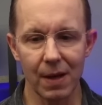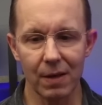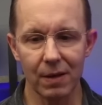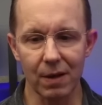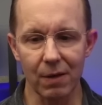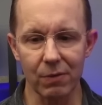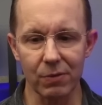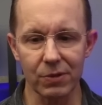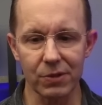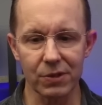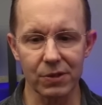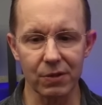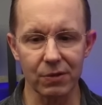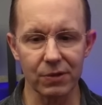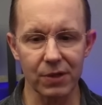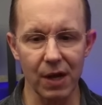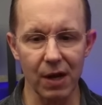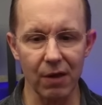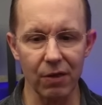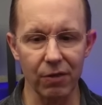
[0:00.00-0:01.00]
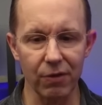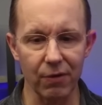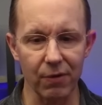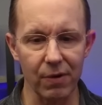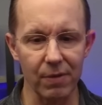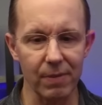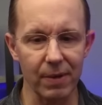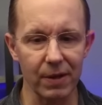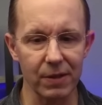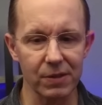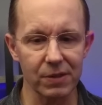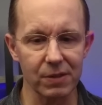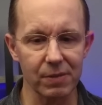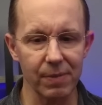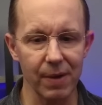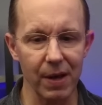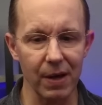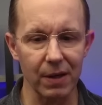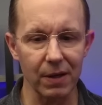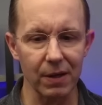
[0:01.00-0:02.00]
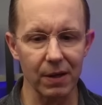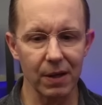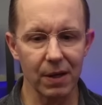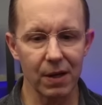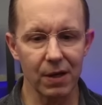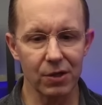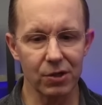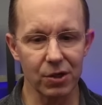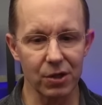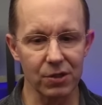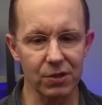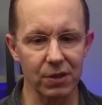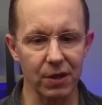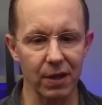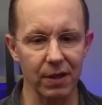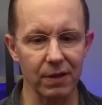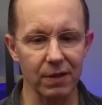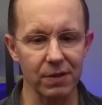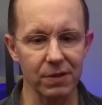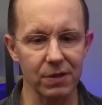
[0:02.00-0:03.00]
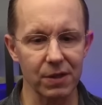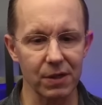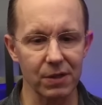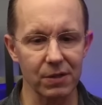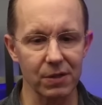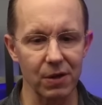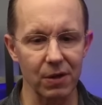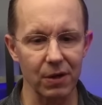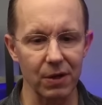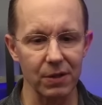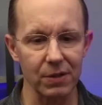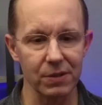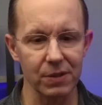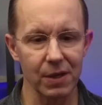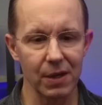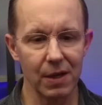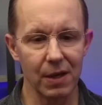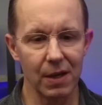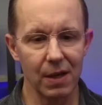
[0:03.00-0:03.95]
they will still take 30 minutes to bake, just like the 6 cookies.